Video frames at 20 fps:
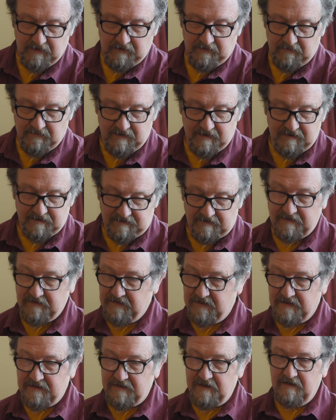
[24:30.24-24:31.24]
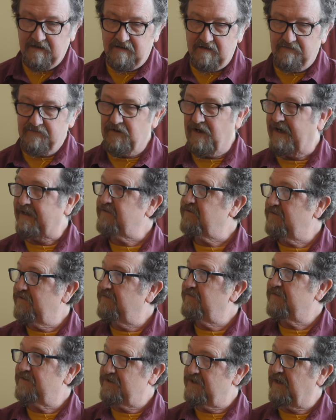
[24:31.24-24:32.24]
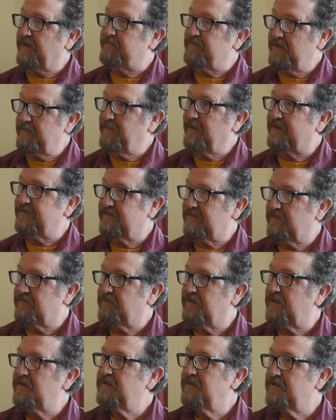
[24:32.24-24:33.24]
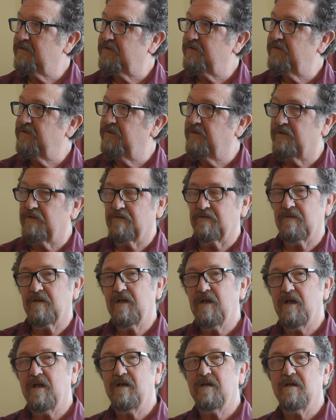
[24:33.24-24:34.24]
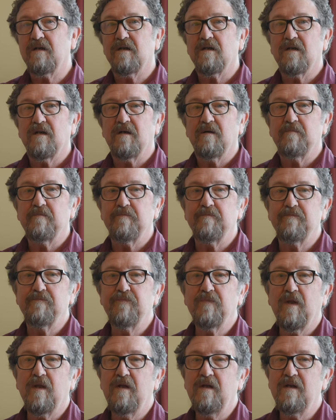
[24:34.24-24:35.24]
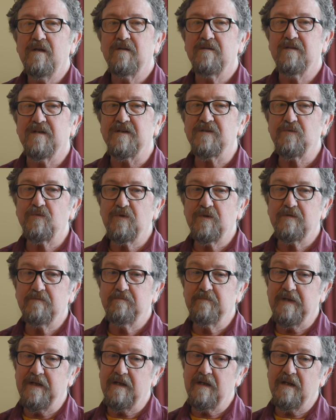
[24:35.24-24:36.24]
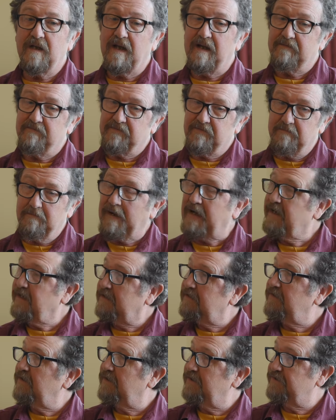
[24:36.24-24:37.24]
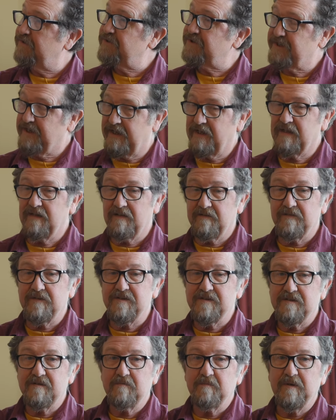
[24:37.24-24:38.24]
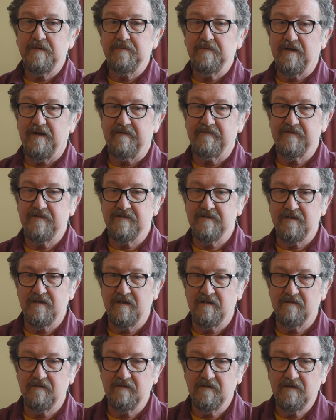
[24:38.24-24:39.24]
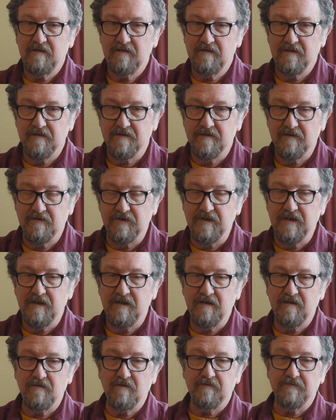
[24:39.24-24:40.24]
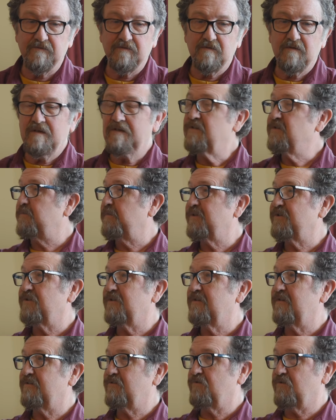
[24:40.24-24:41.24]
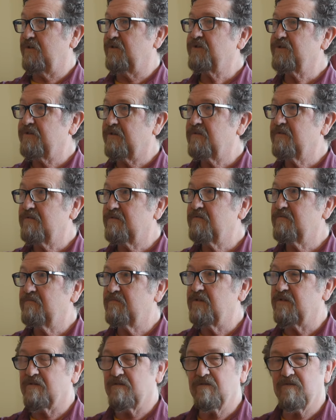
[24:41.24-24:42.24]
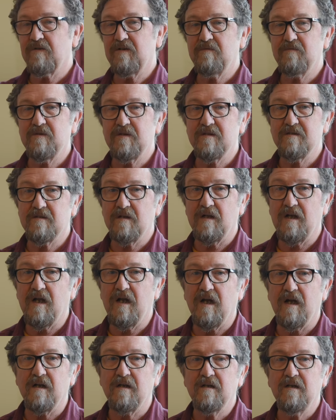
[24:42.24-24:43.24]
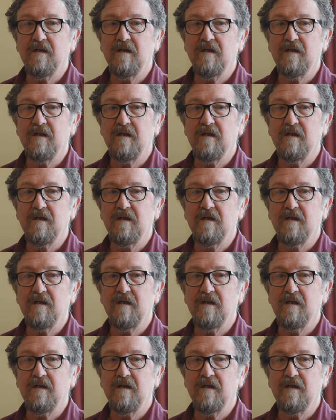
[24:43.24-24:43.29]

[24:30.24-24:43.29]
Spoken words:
this is distinctive doctrine, Vijñaptimātra, right, as you know. And this would be, to my understanding of this, and people obviously disagree, or especially the traditions disagree with this a lot,